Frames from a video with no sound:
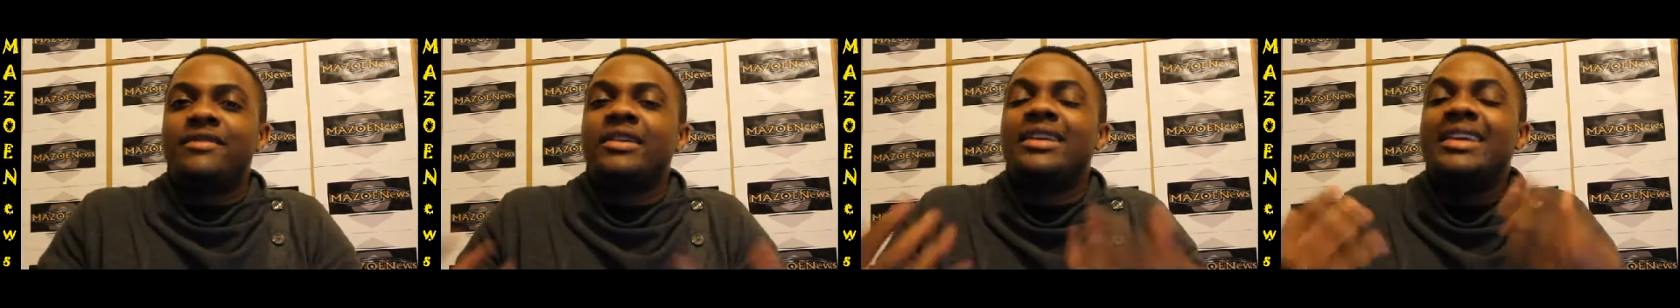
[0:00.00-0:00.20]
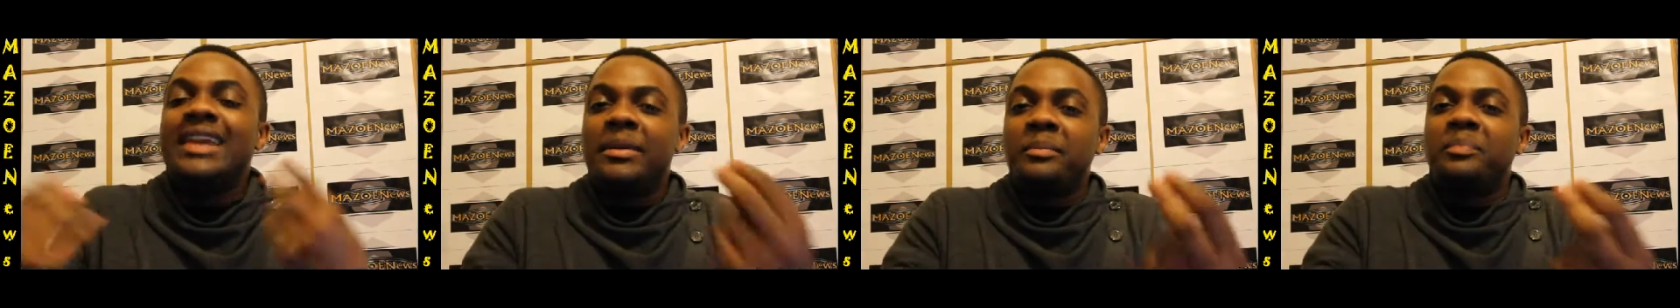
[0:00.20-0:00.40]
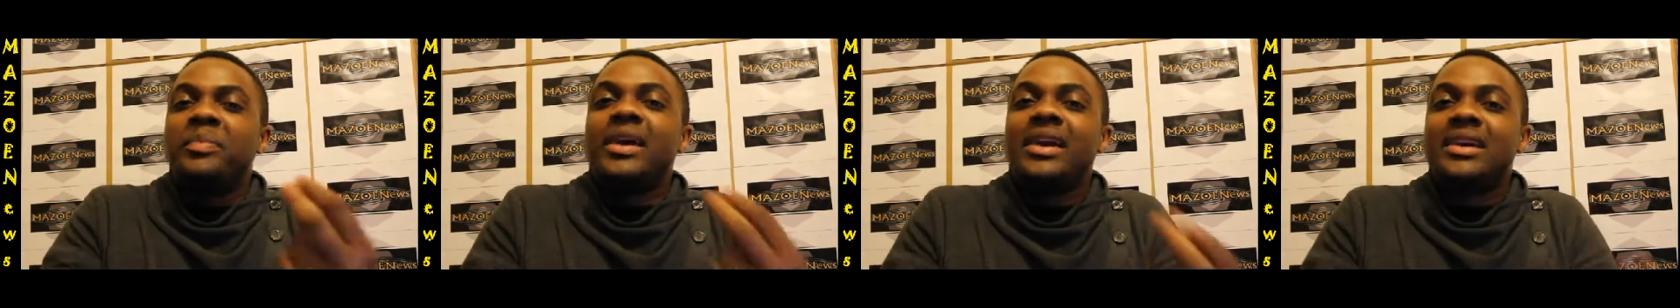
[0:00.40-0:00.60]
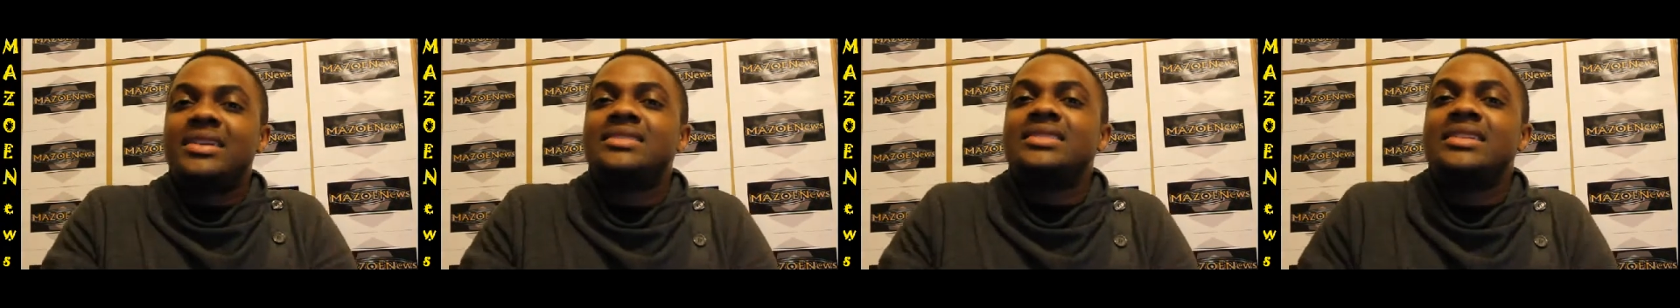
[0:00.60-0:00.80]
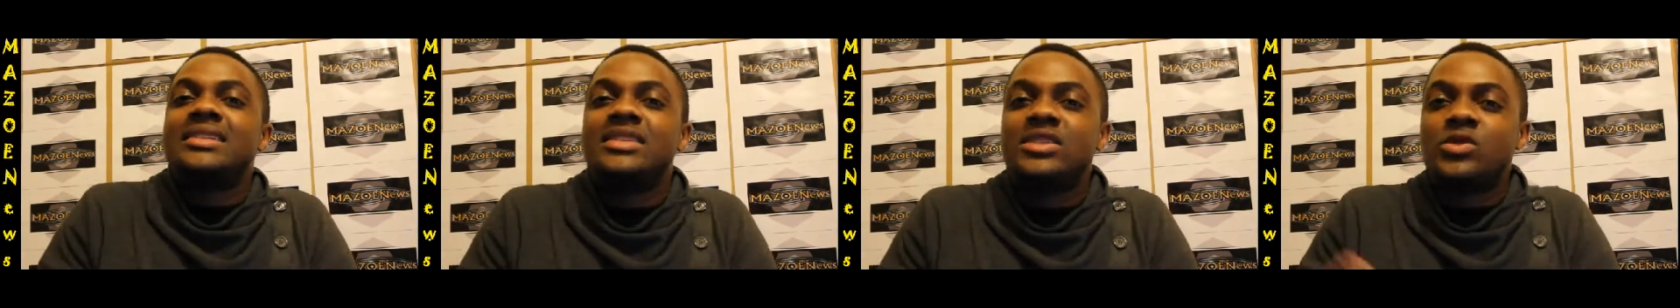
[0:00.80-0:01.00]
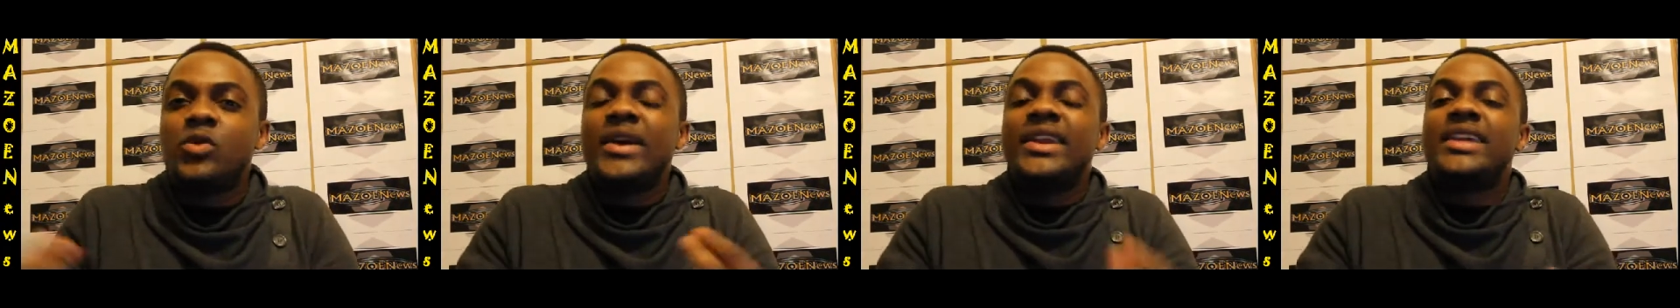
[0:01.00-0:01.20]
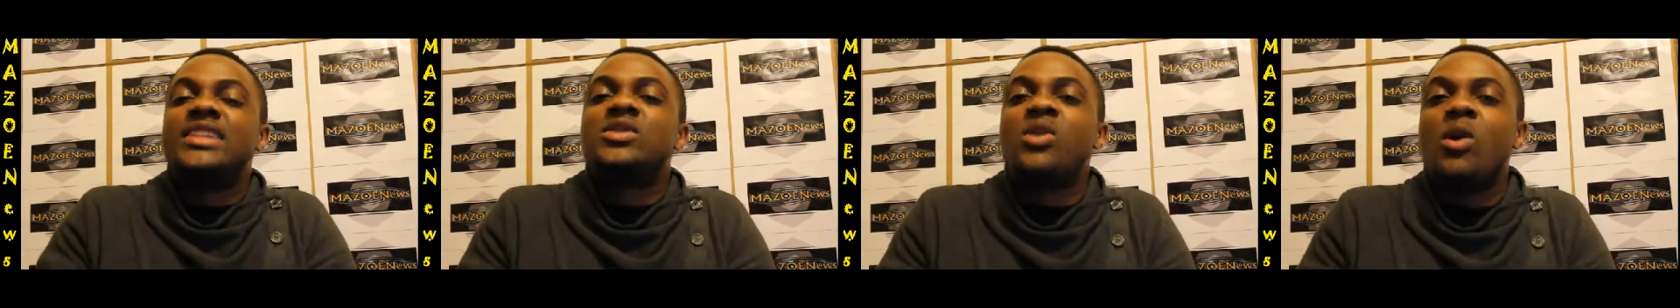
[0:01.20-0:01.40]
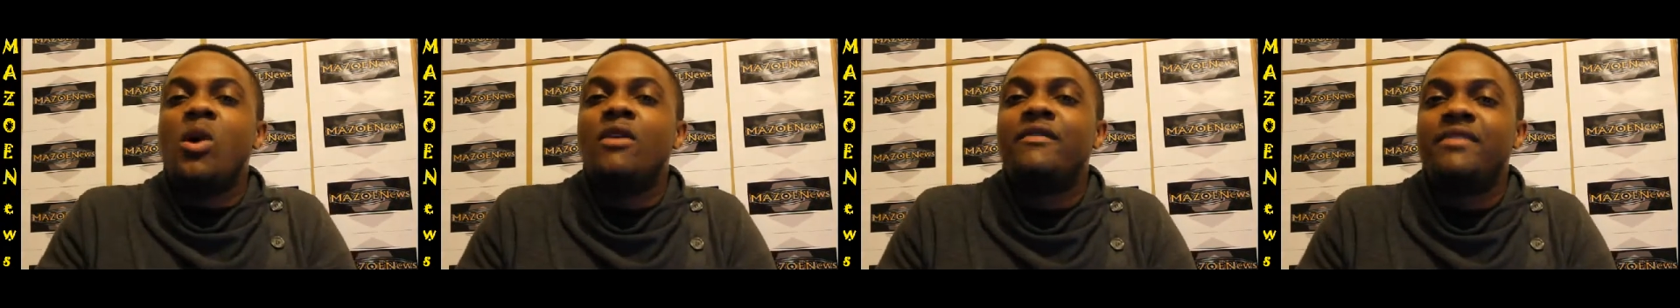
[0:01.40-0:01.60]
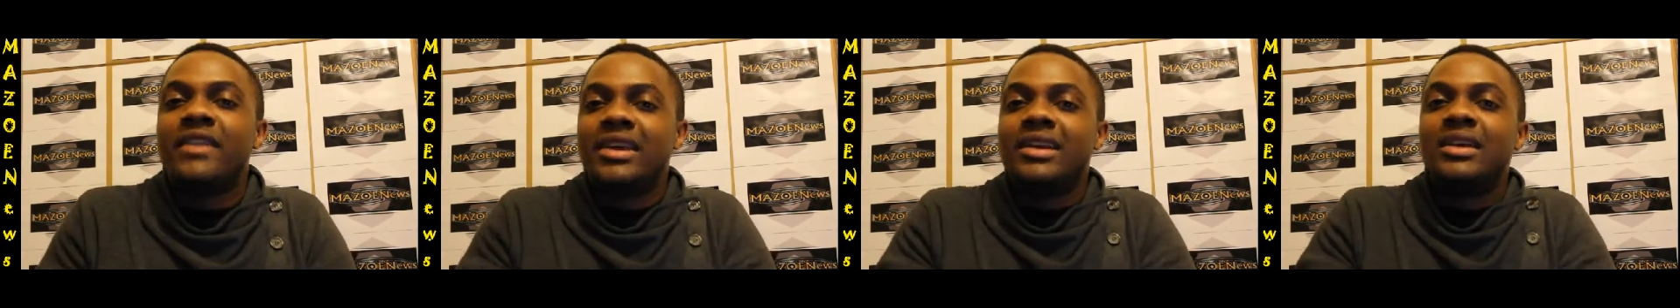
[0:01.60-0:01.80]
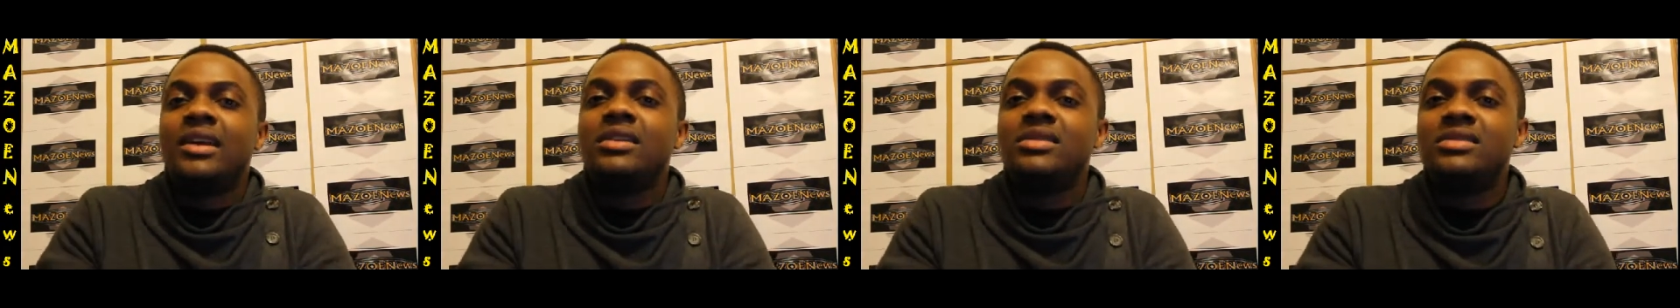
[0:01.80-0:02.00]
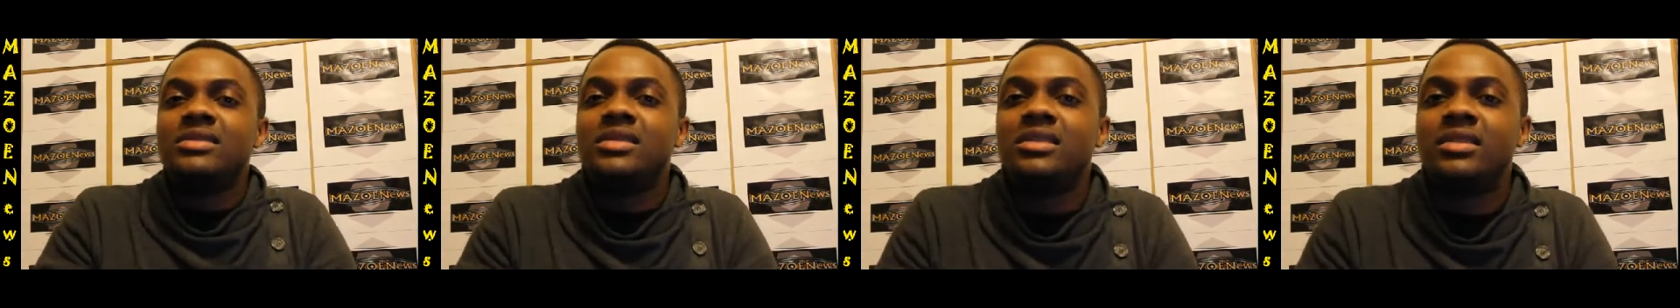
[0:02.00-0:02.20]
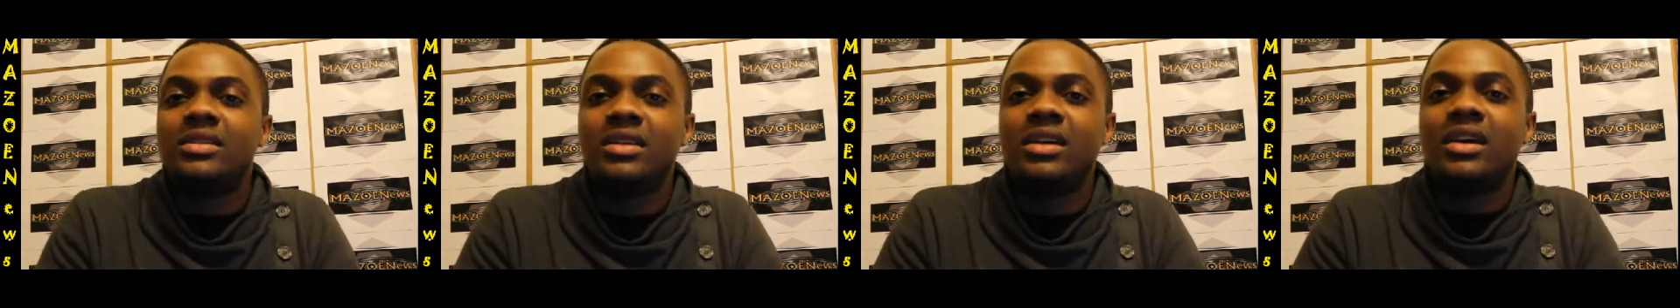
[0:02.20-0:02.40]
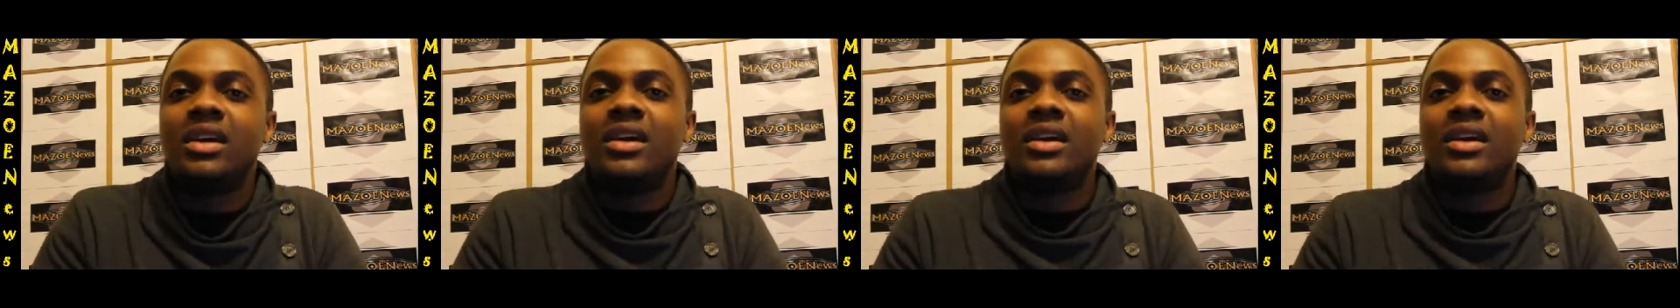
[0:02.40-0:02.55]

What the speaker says: Olympics in 2012 in London.